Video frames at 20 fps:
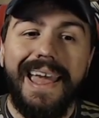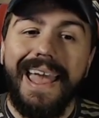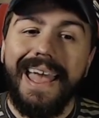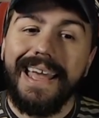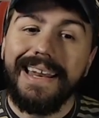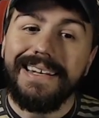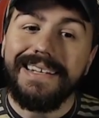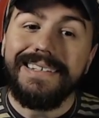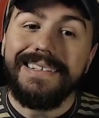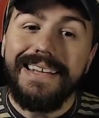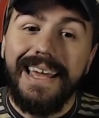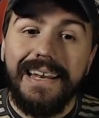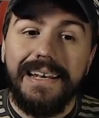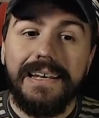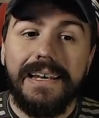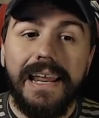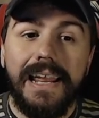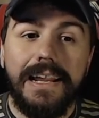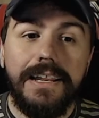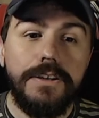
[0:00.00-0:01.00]
And
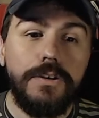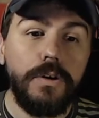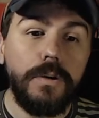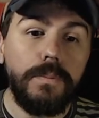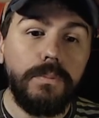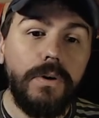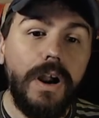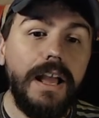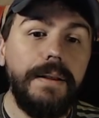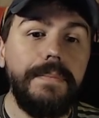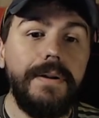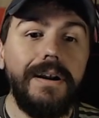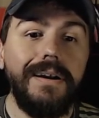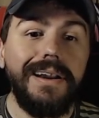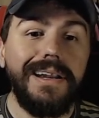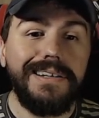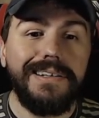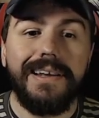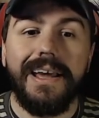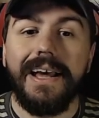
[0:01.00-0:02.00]
detonate, your
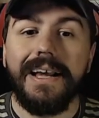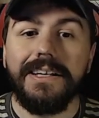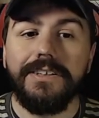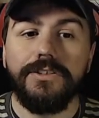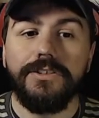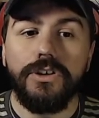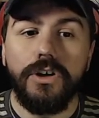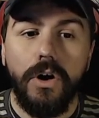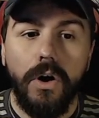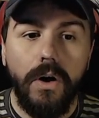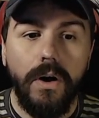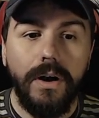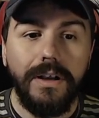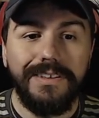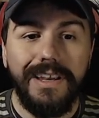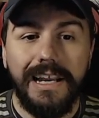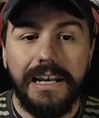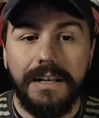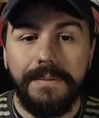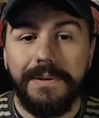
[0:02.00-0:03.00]
primary attacks
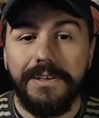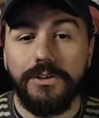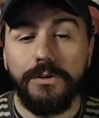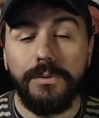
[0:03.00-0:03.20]
cause enemies